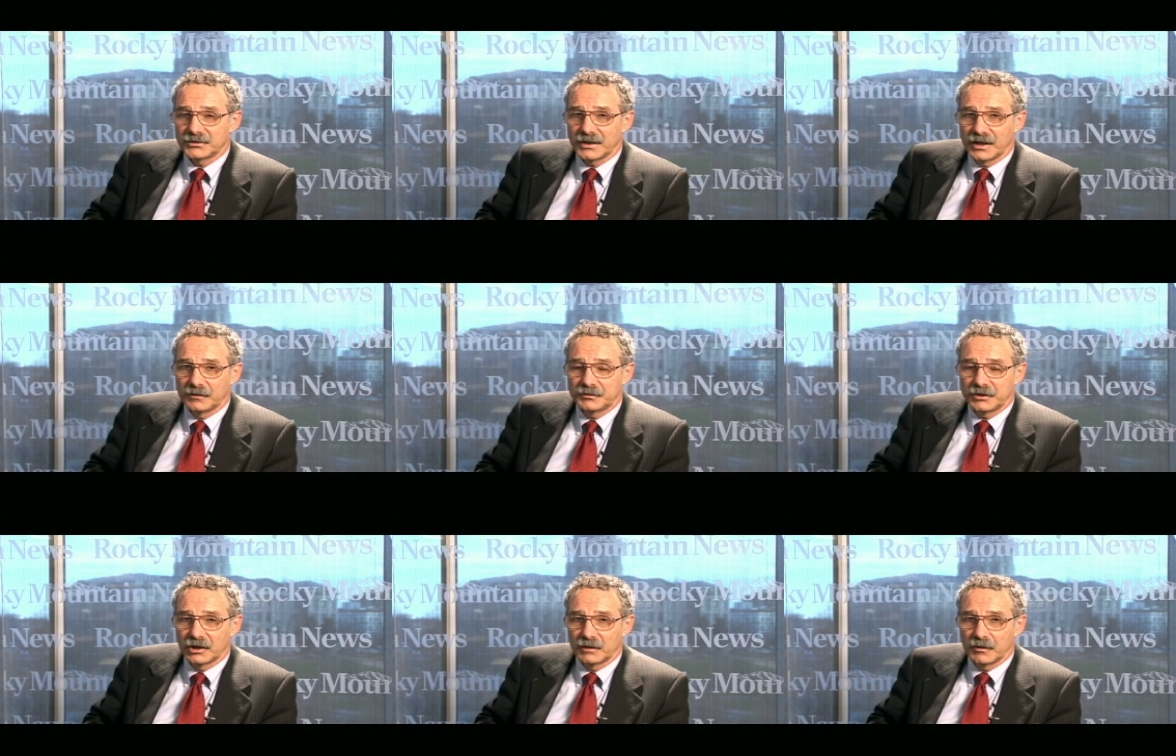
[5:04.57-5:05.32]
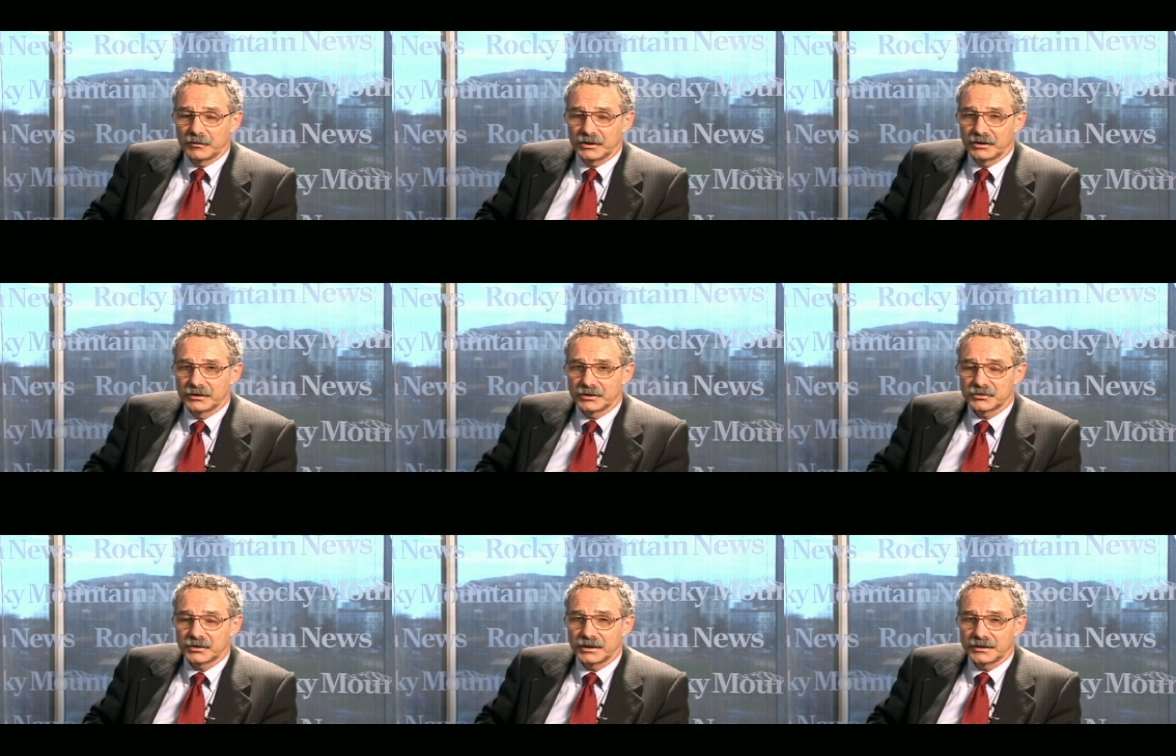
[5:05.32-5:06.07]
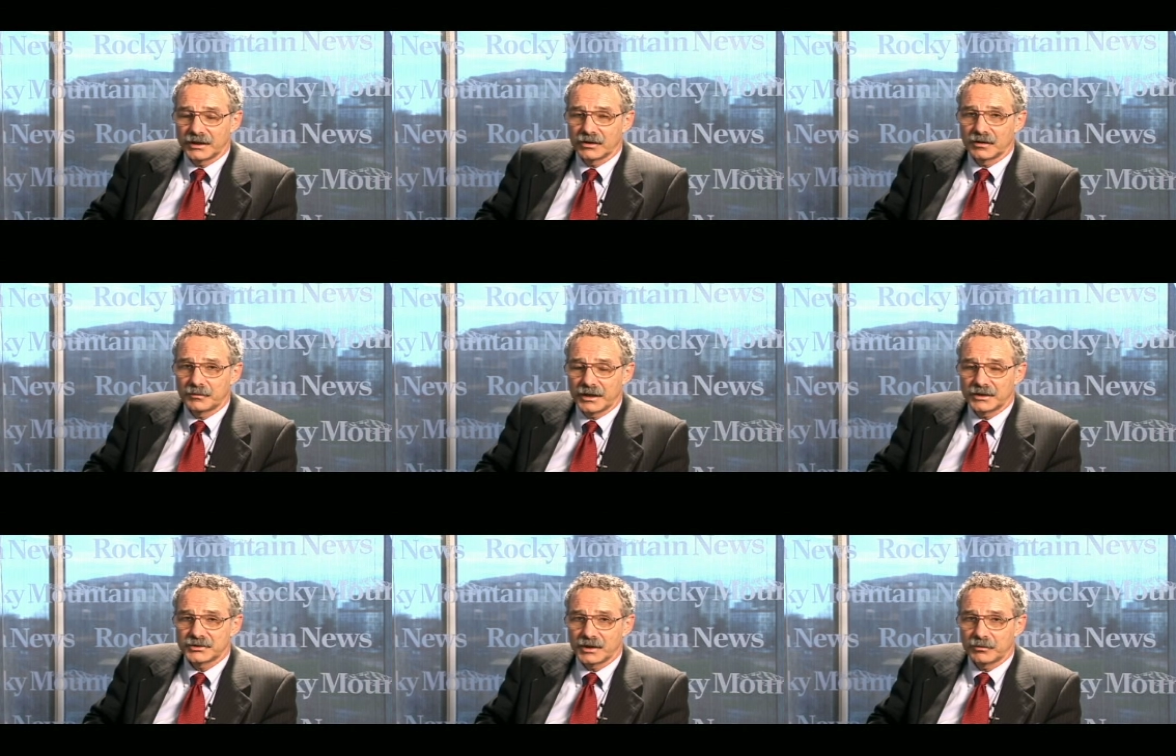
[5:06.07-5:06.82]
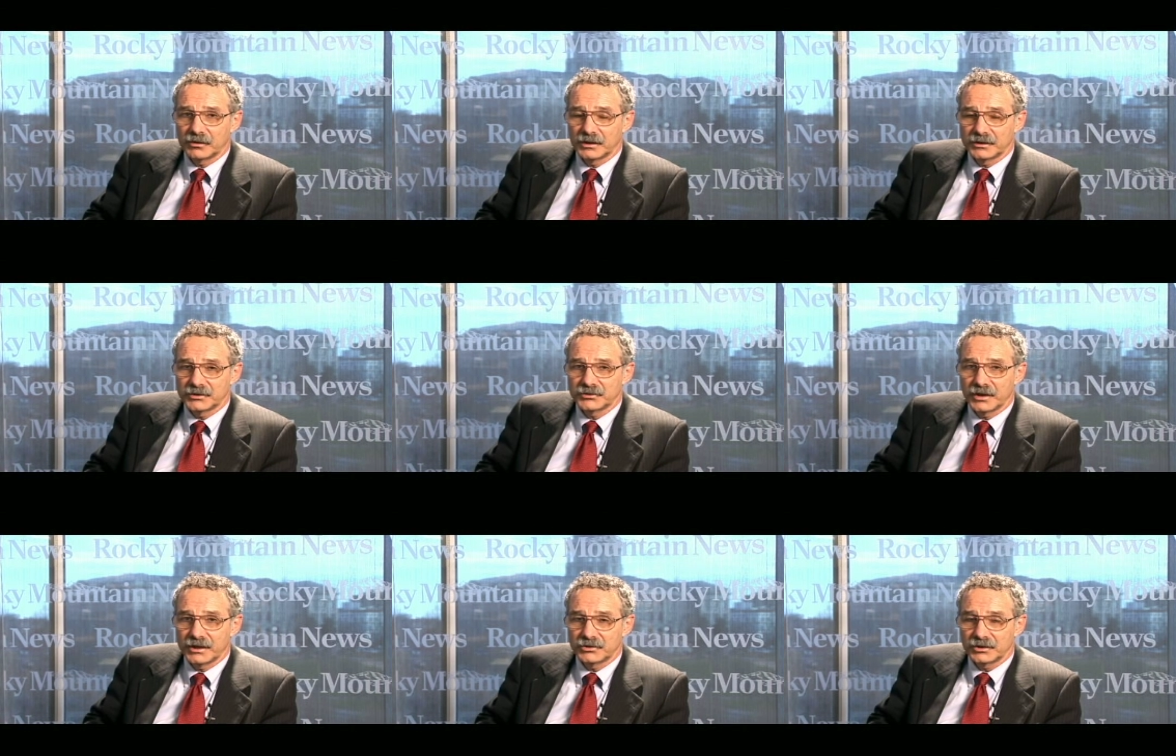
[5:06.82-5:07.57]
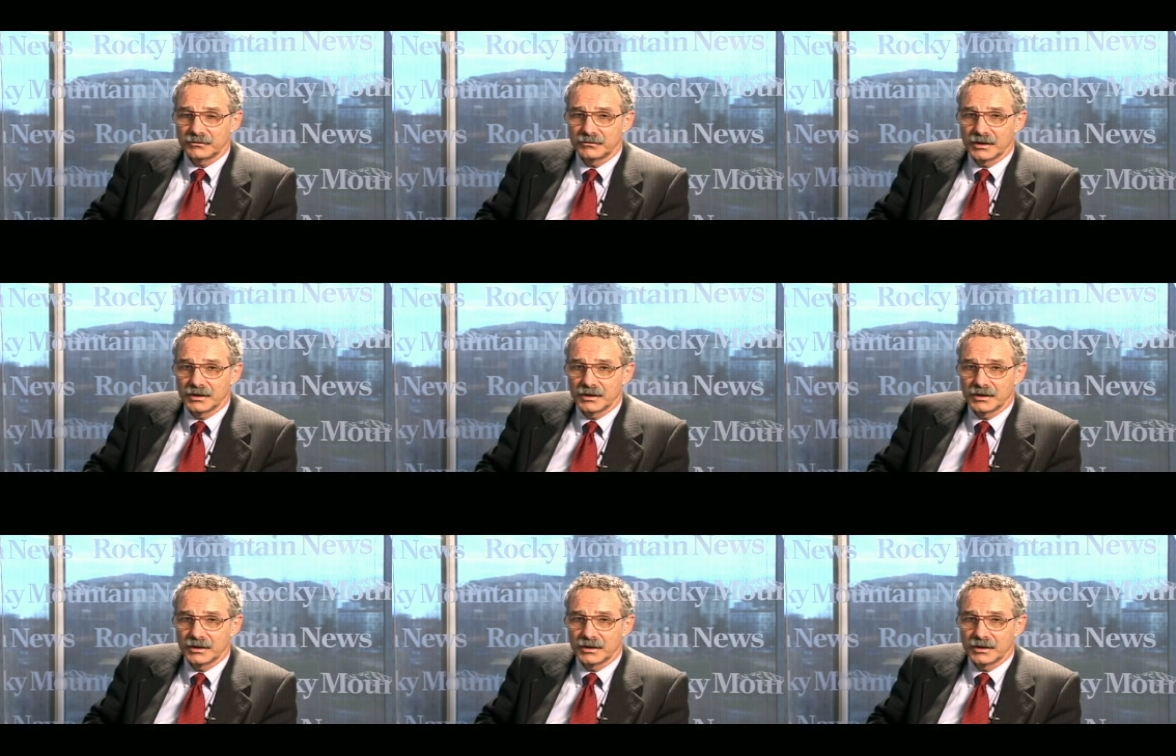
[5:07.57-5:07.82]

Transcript: to help the automobile industry, that they ought to pass separate legislation